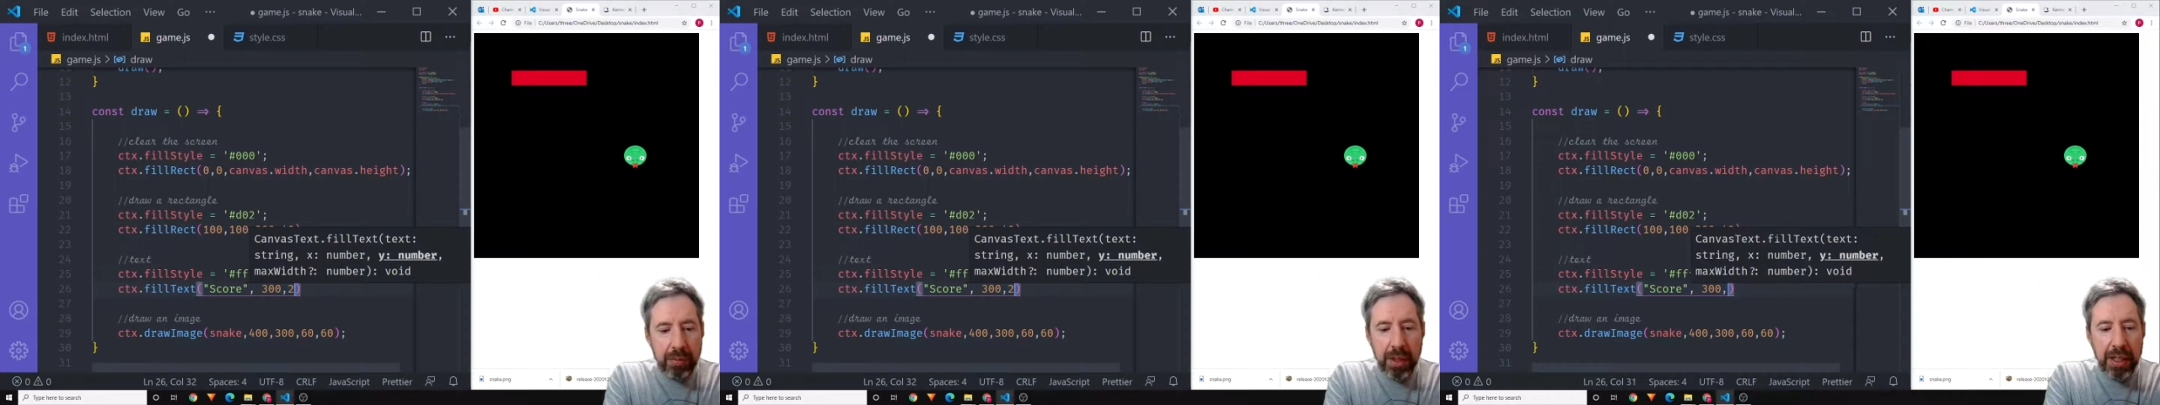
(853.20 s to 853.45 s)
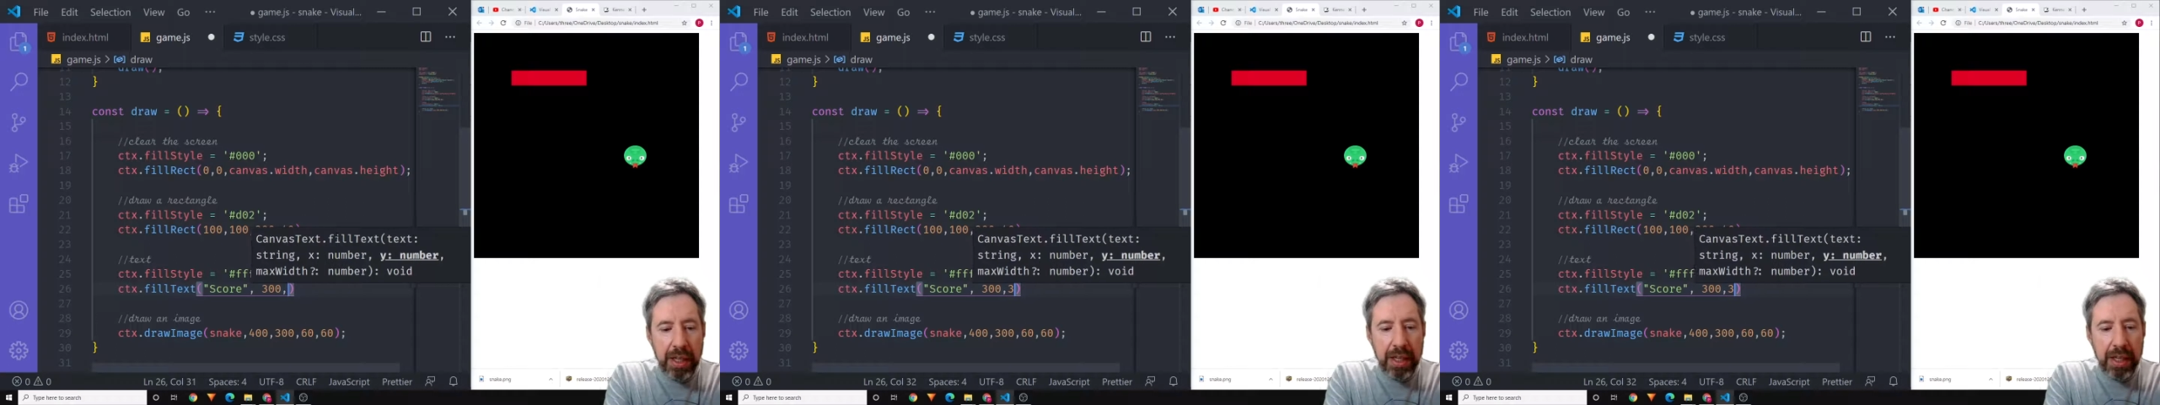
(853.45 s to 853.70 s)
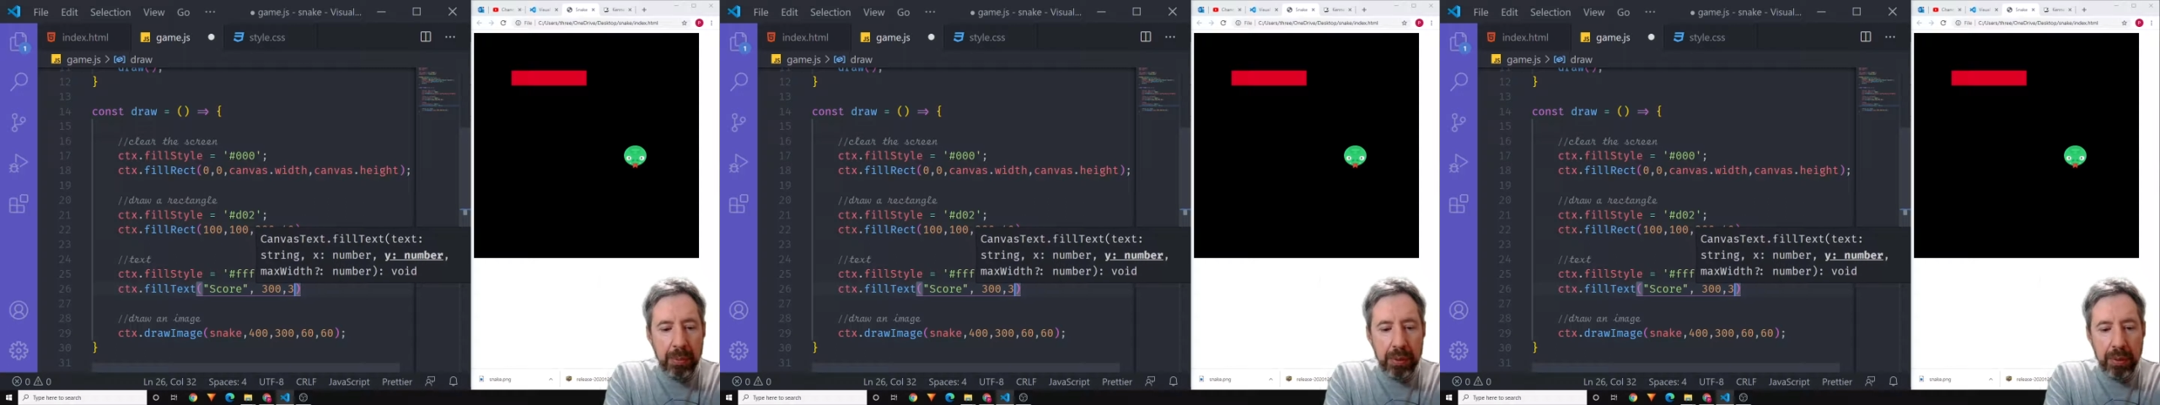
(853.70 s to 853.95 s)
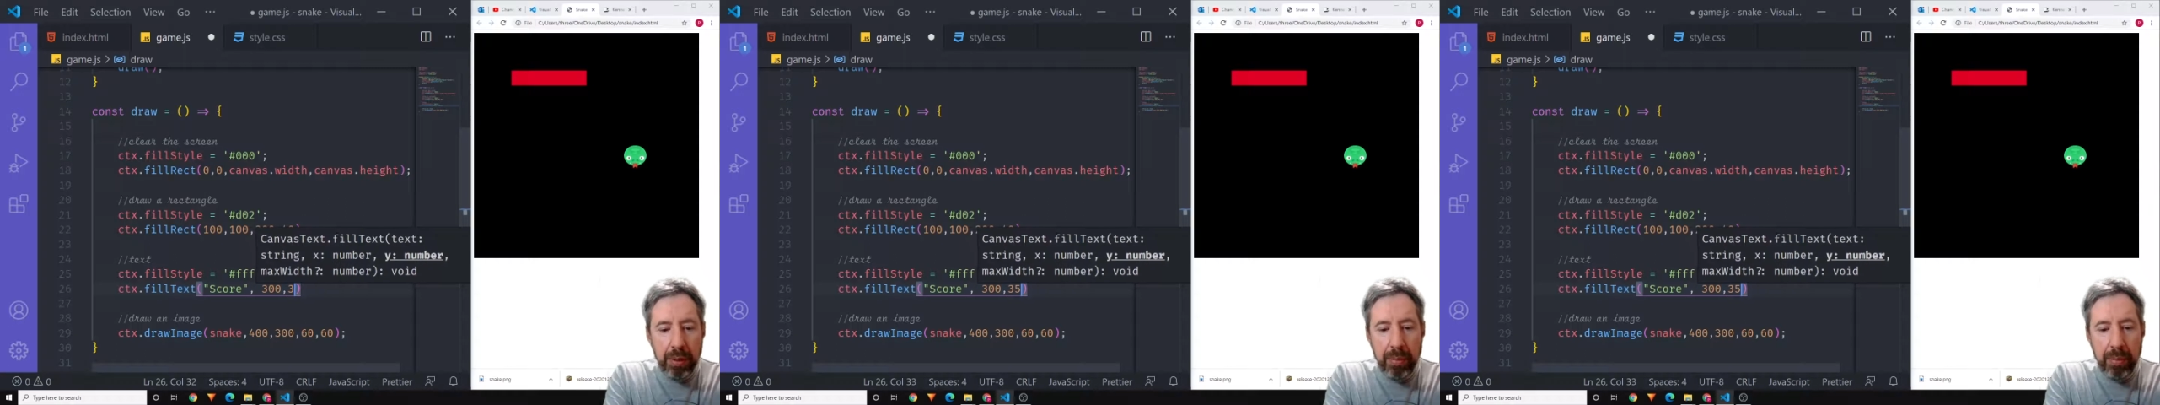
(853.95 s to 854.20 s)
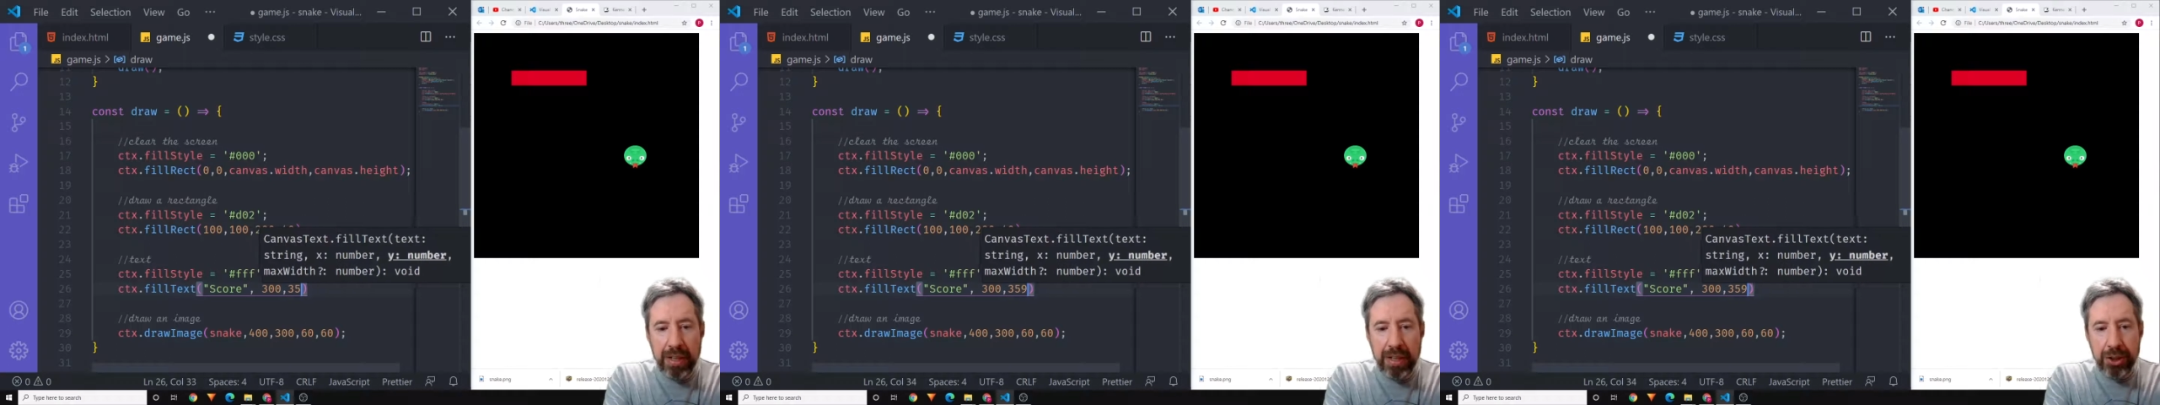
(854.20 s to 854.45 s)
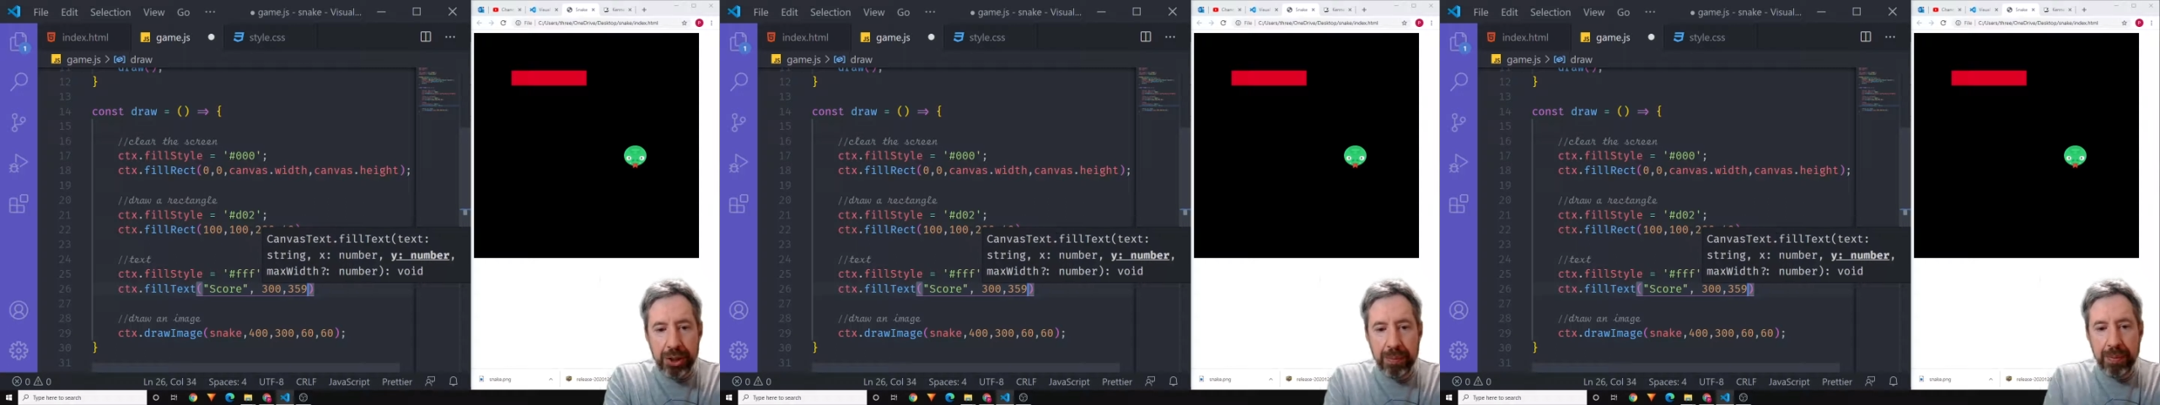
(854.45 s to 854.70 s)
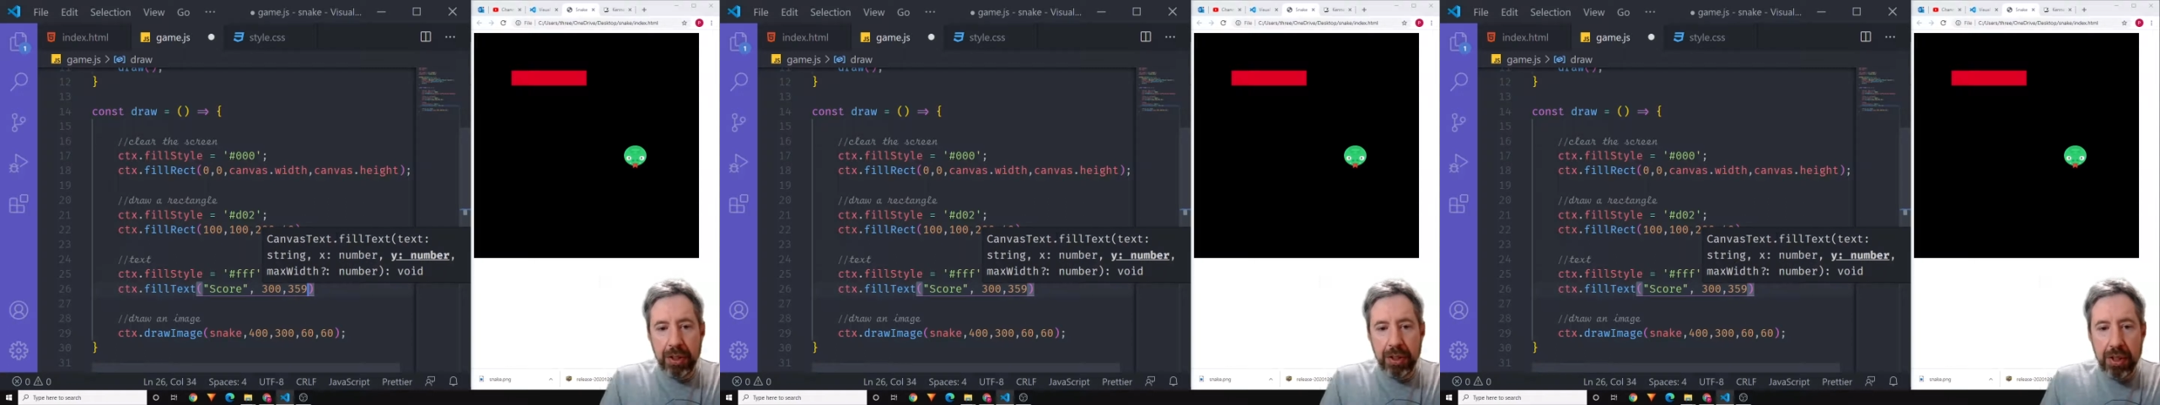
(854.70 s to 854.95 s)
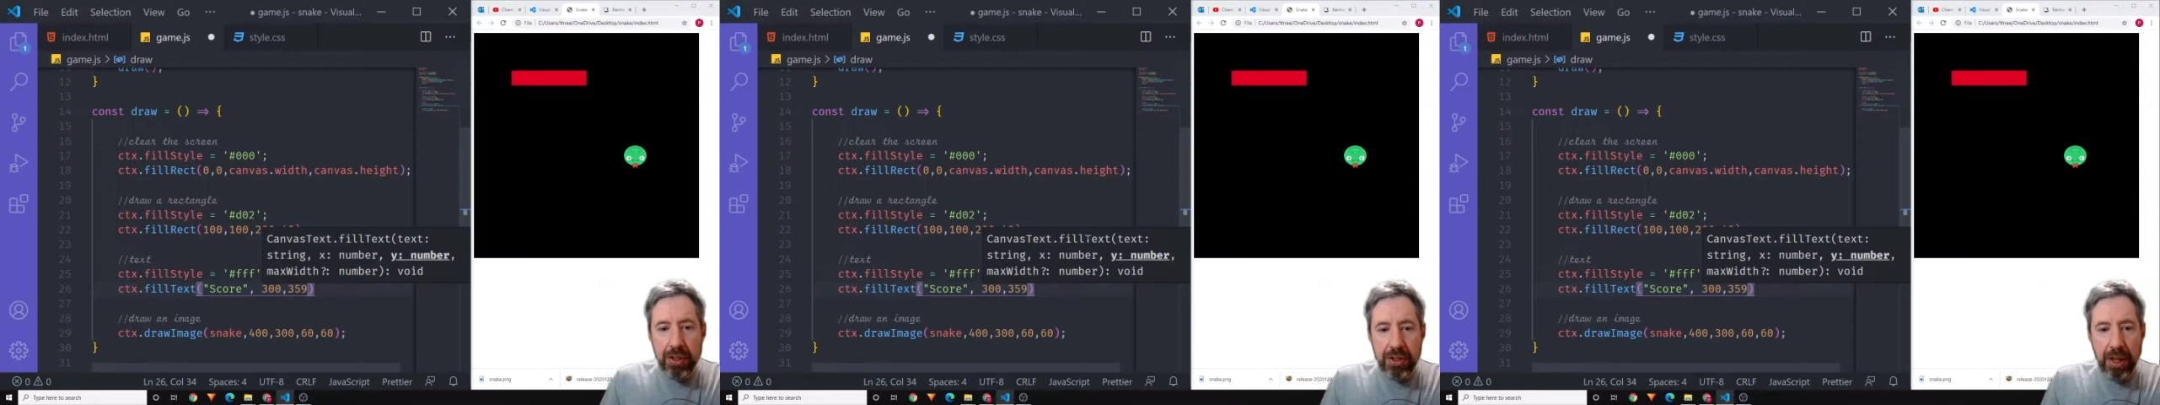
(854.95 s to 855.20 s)
it will all match.
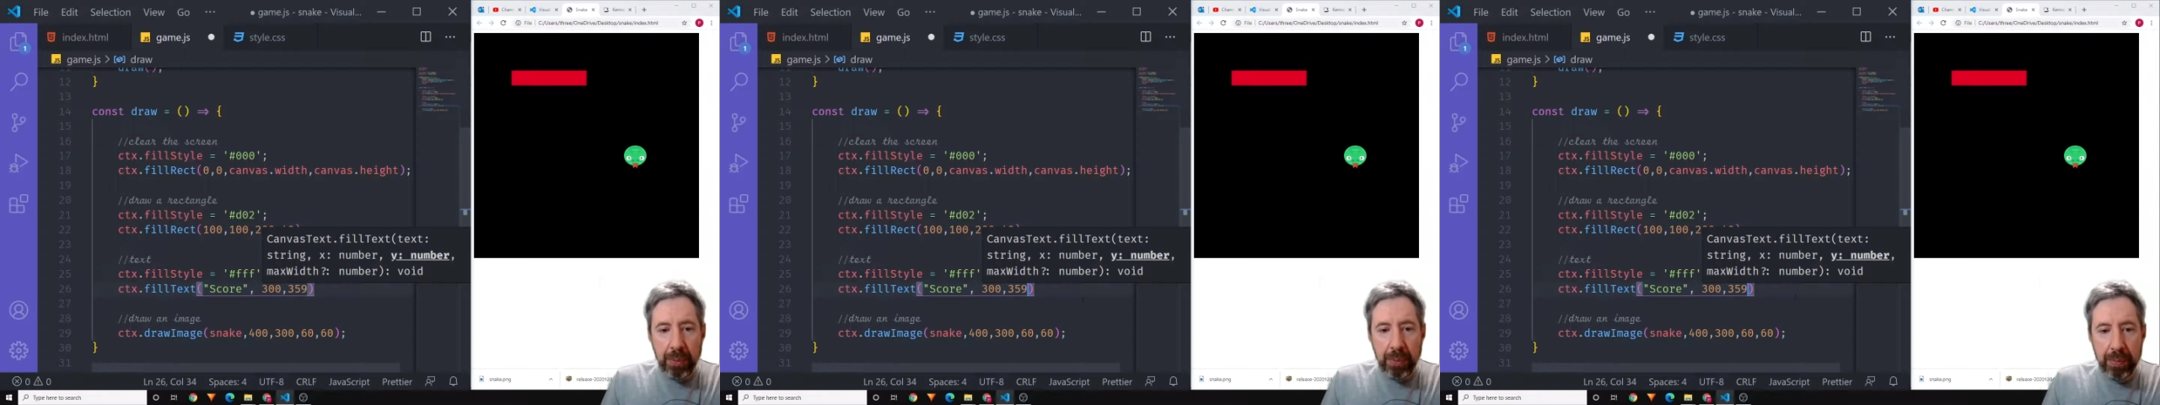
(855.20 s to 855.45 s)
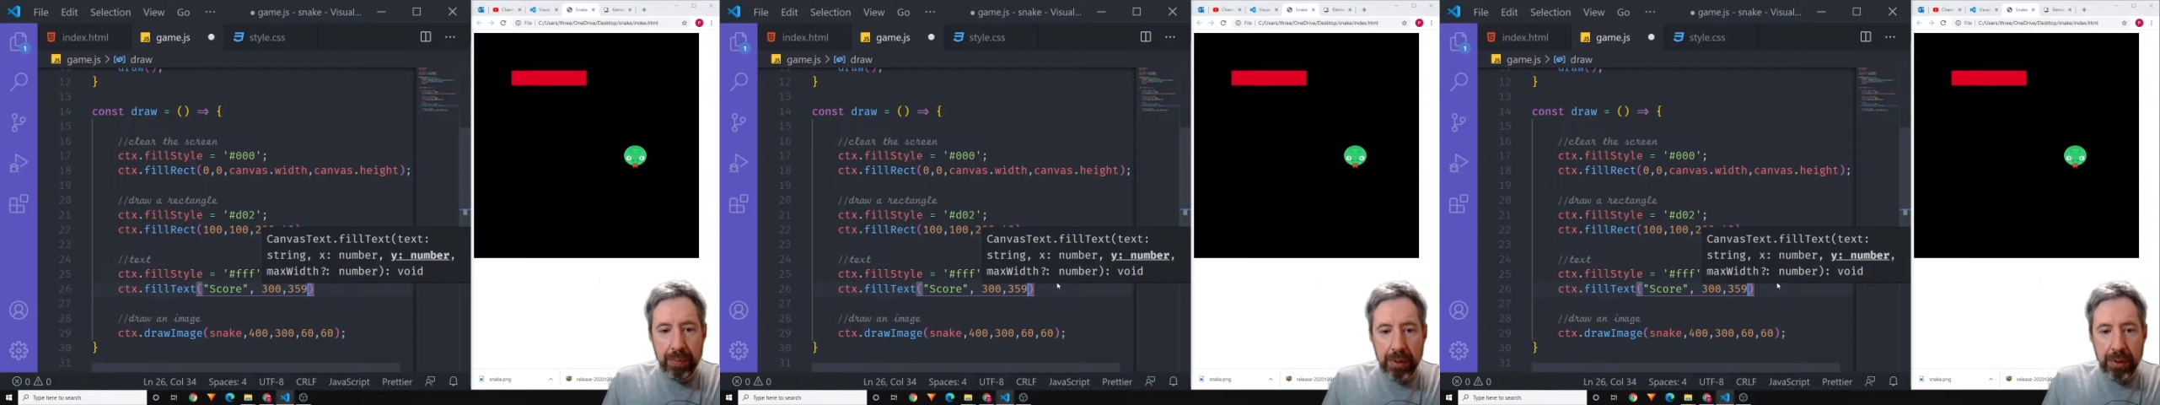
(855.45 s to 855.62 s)
So